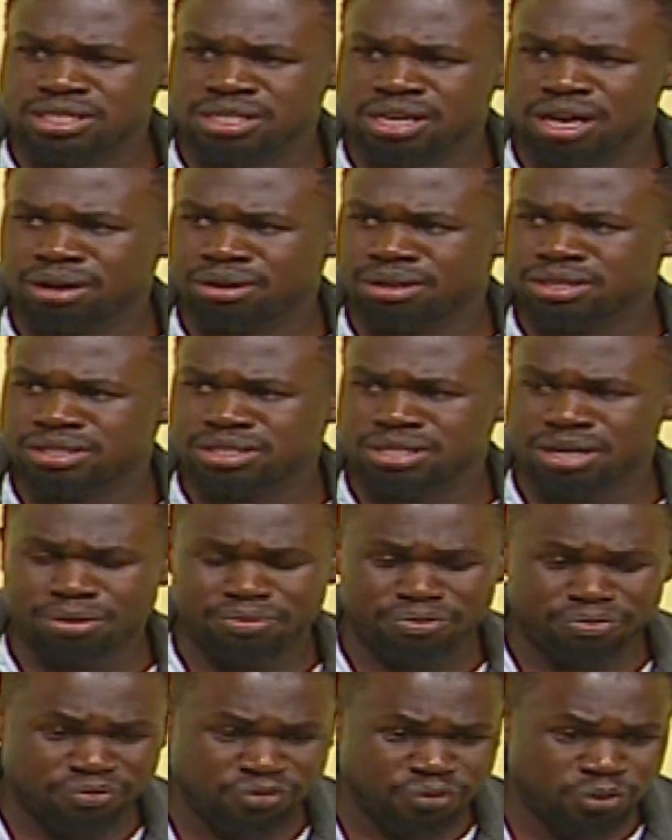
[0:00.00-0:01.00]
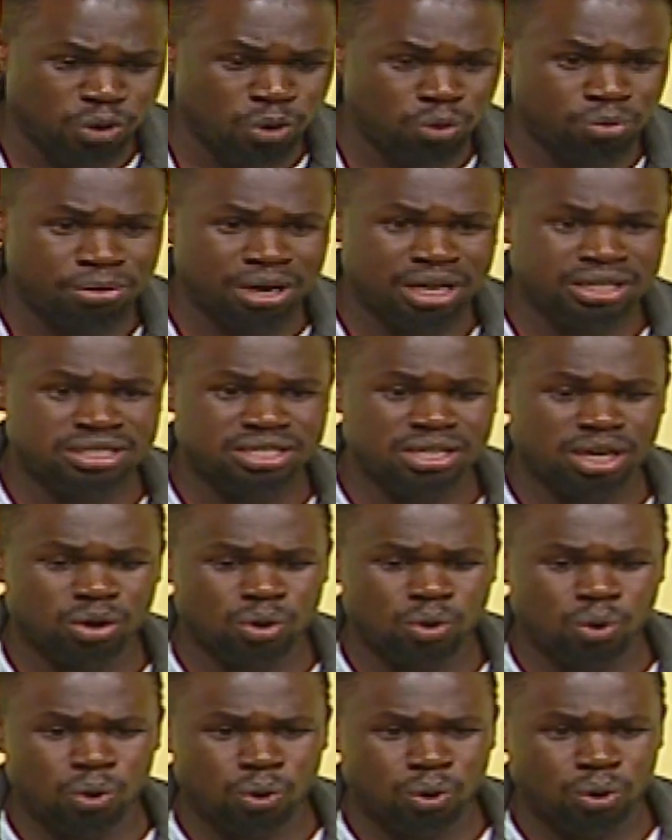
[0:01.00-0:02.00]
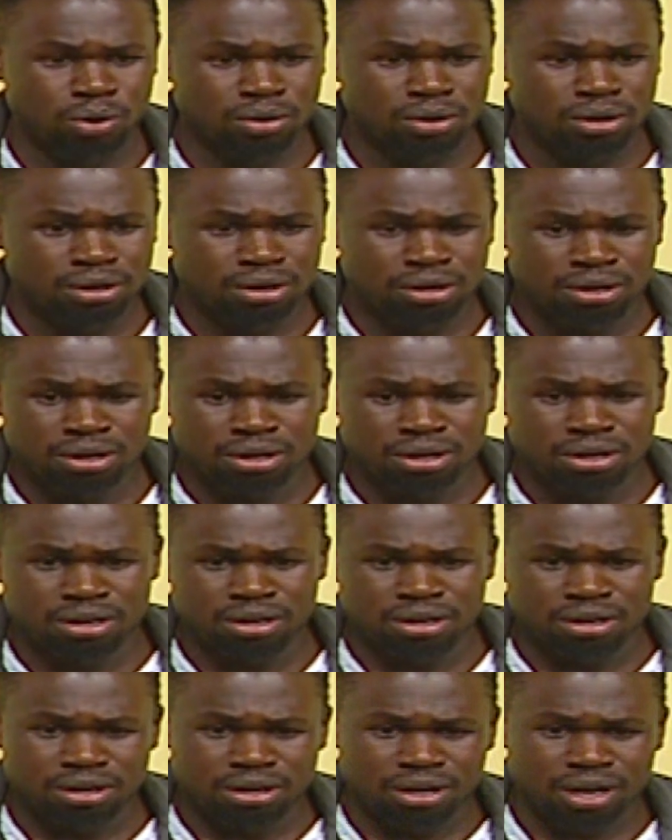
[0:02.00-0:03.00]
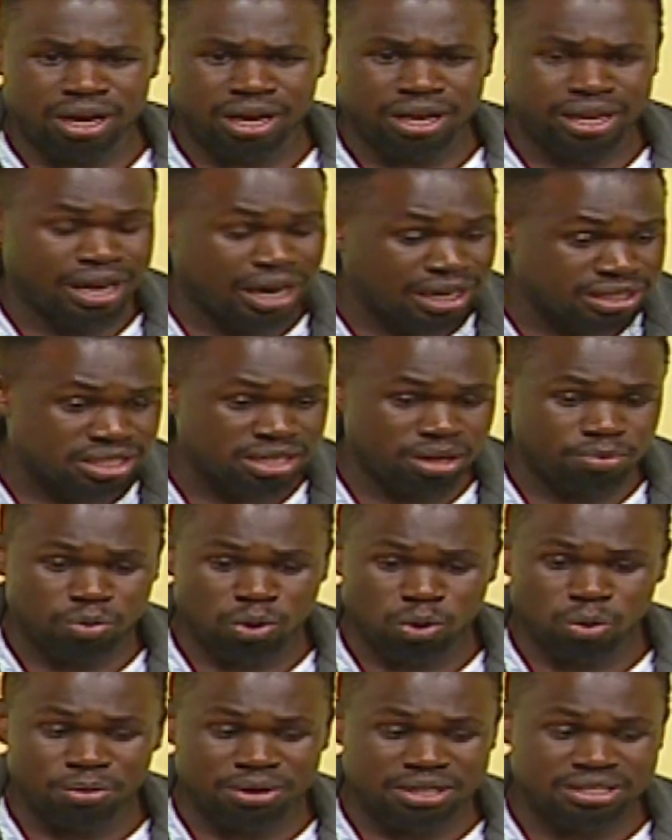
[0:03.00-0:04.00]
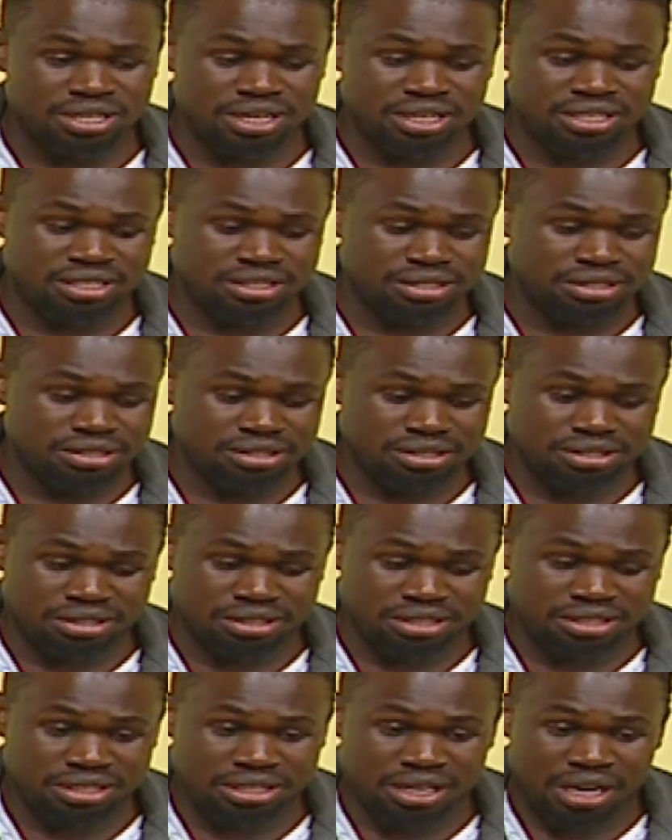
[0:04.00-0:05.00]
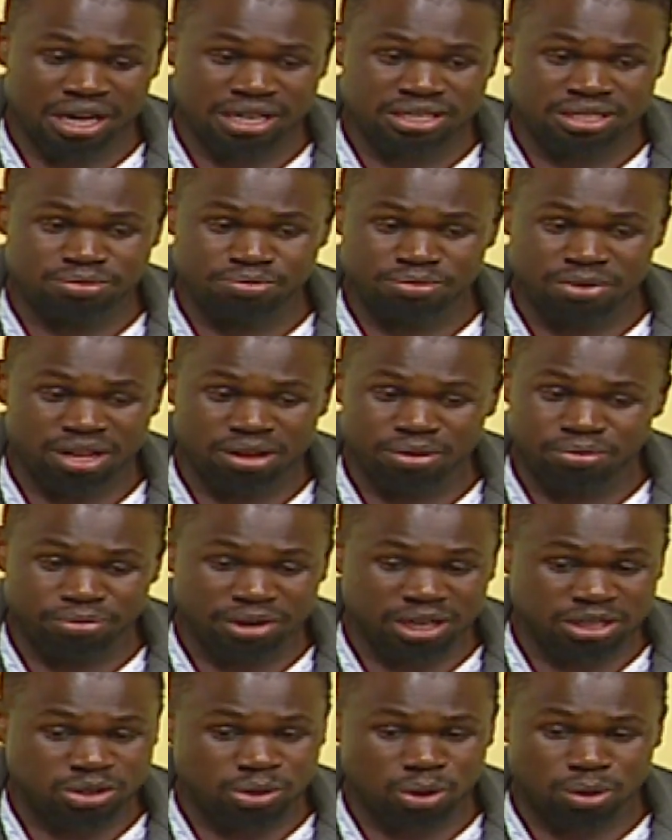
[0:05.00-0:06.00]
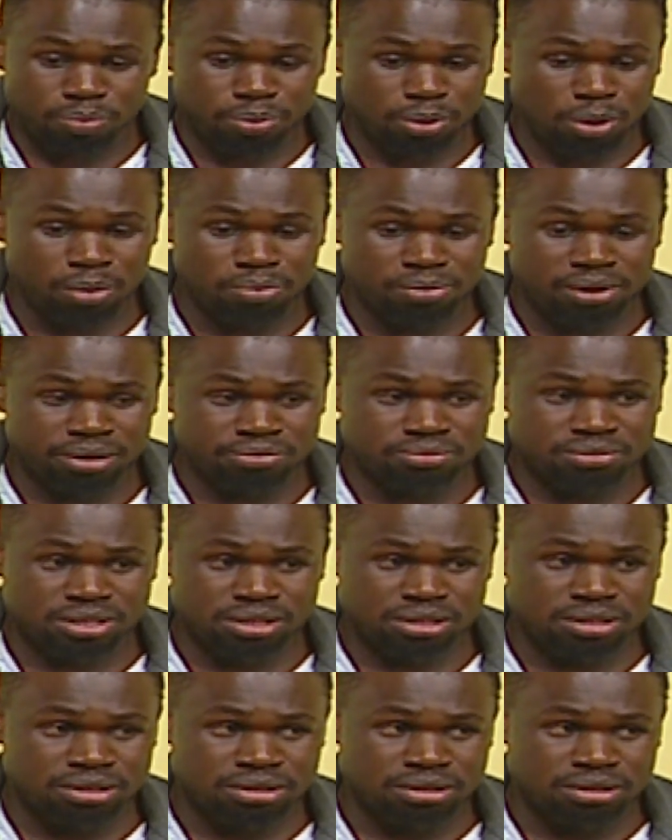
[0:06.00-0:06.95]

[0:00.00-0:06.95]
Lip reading: some few months ago, I heard some rumors that she has mental problems.